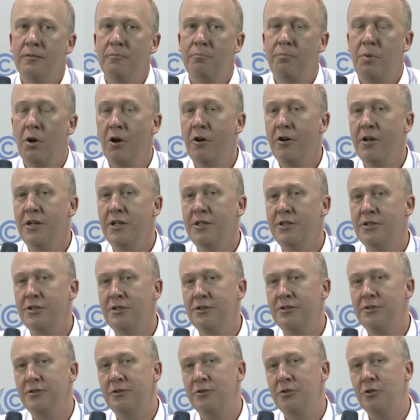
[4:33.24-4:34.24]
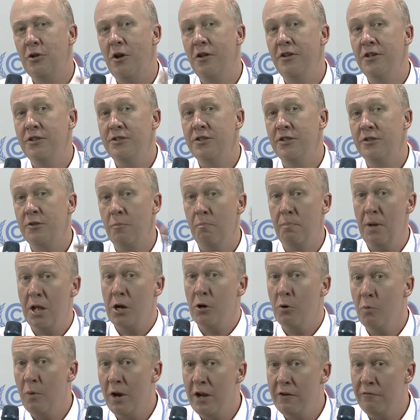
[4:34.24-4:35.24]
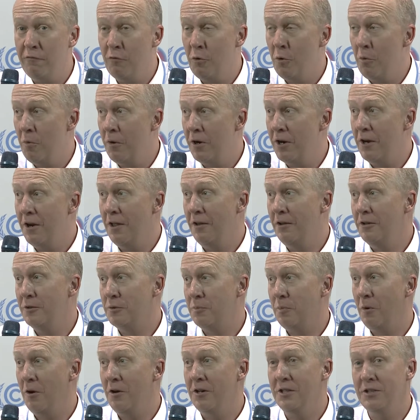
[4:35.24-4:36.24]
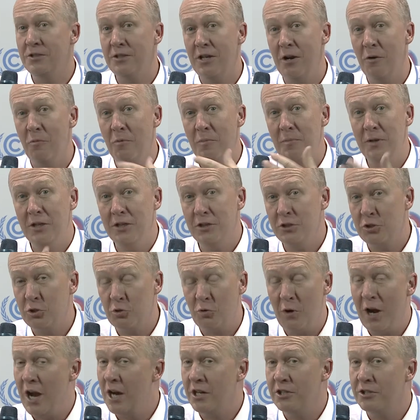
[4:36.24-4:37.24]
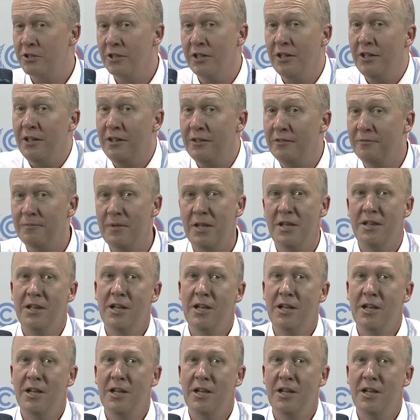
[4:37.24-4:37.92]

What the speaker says: parties saw this as a better way forward, and other parties thought it would be a distraction.